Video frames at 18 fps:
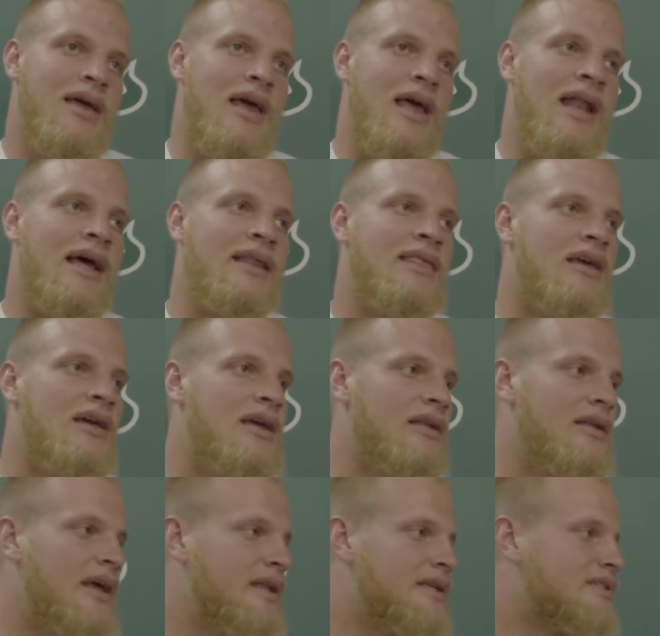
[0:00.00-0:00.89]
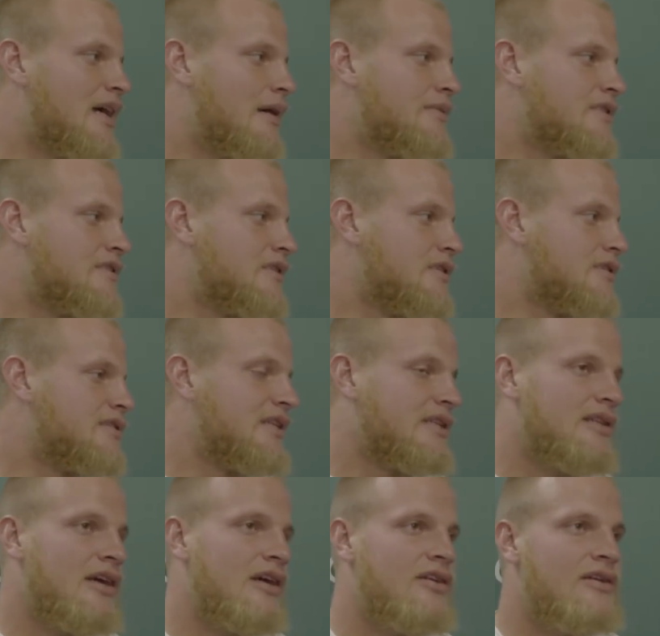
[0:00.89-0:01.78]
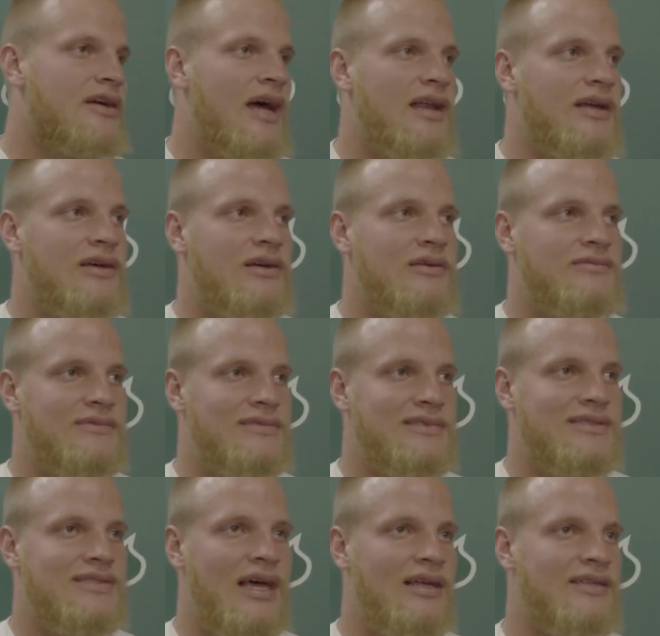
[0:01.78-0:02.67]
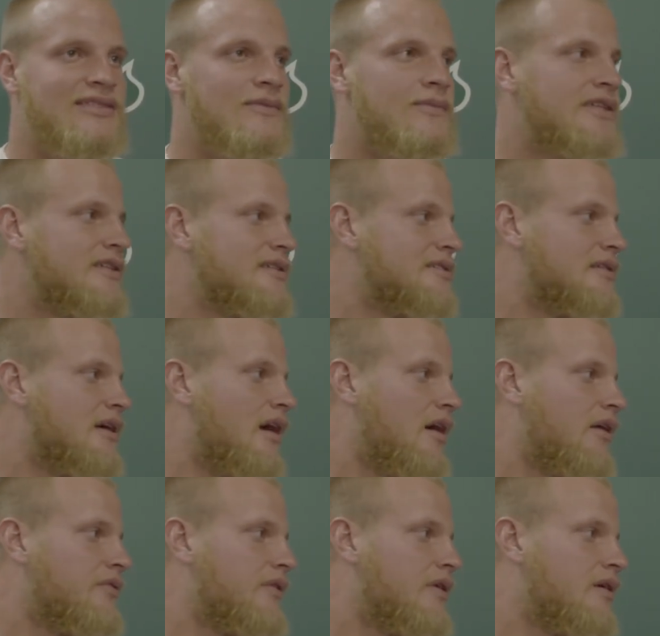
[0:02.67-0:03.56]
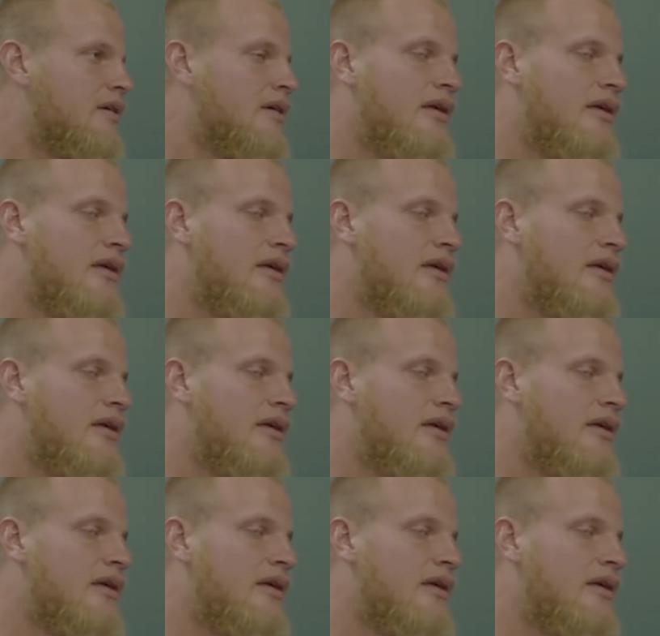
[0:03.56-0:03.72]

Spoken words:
And I think anytime you sit there, you're kind of telling someone they're soft.